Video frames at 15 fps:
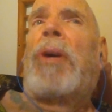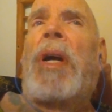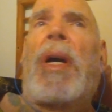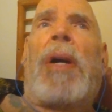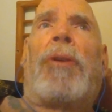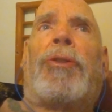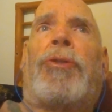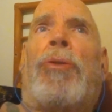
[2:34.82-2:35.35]

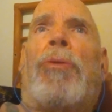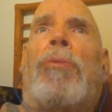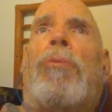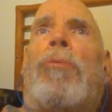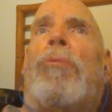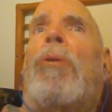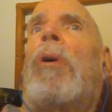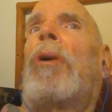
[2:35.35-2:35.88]
Okay,
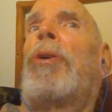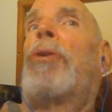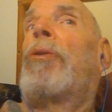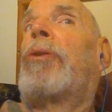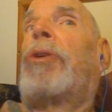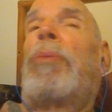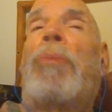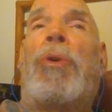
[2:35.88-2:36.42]
so while
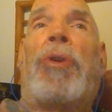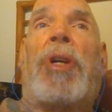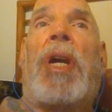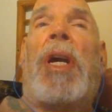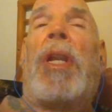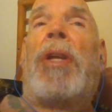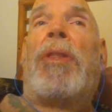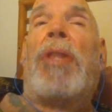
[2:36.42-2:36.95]
you're
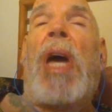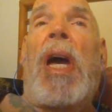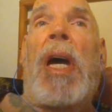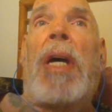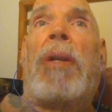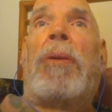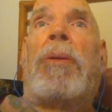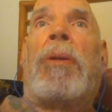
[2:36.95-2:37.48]
communicating
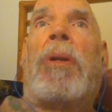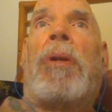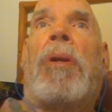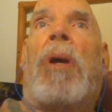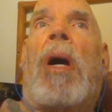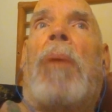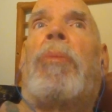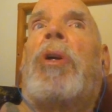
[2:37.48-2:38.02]
that,
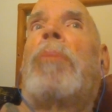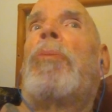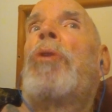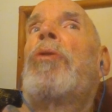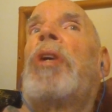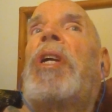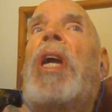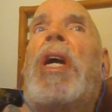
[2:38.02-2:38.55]
I'm
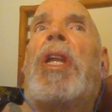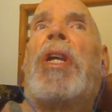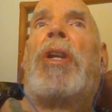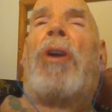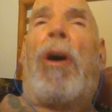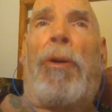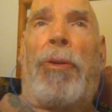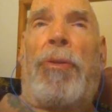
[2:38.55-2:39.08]

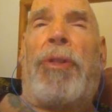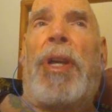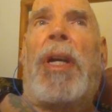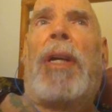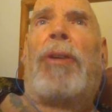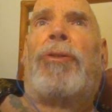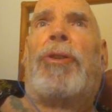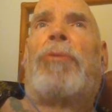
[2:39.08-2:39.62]
communicating other
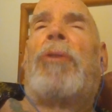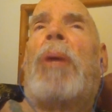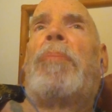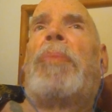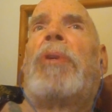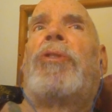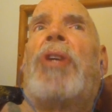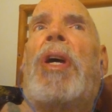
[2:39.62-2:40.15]
things that
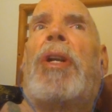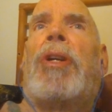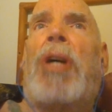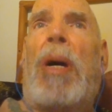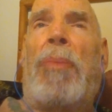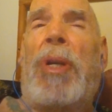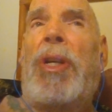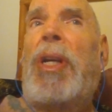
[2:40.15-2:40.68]
represent
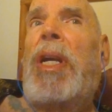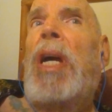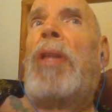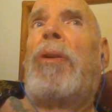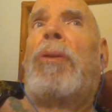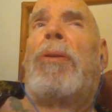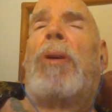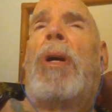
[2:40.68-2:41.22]
coming
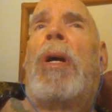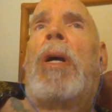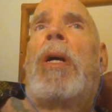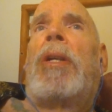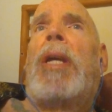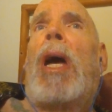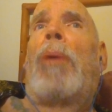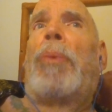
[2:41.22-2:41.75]
together
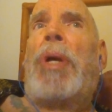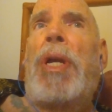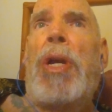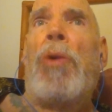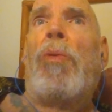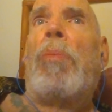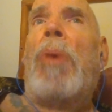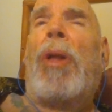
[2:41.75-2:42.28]
to help
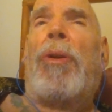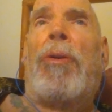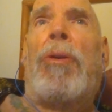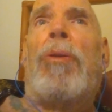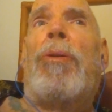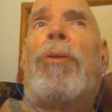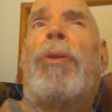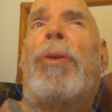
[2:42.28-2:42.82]
heal Mother
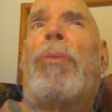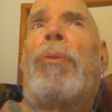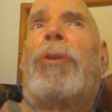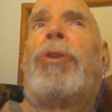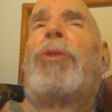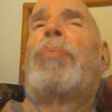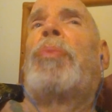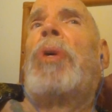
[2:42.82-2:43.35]
Earth,
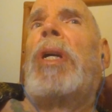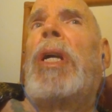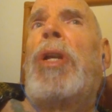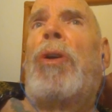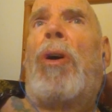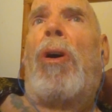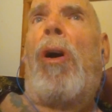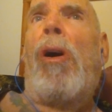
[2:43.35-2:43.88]
which is
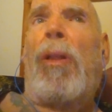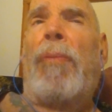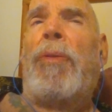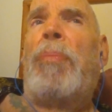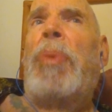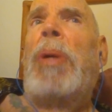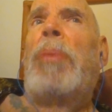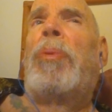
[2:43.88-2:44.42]
bringing all of
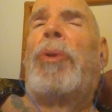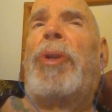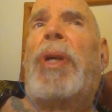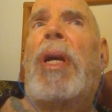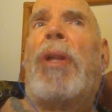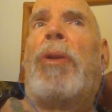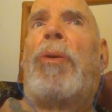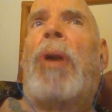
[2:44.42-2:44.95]
the people
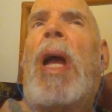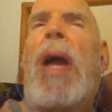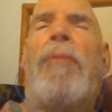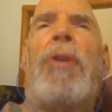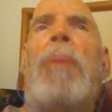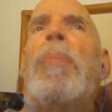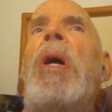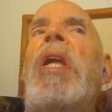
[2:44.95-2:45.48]
together,
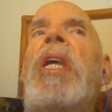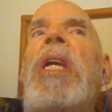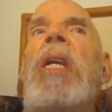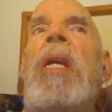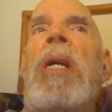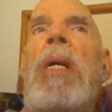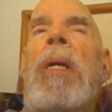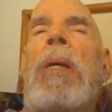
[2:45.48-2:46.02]
everybody.